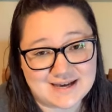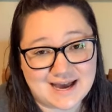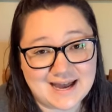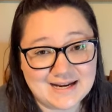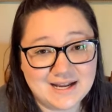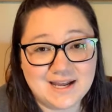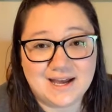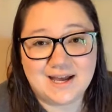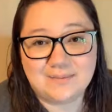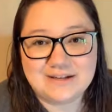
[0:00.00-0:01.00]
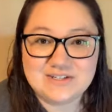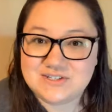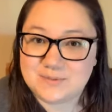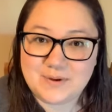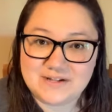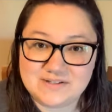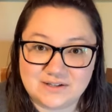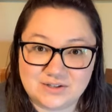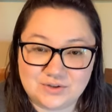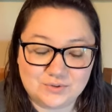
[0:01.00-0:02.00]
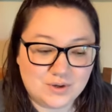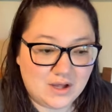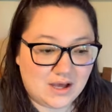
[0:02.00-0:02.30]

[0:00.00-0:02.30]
at. Um, it just depends on you.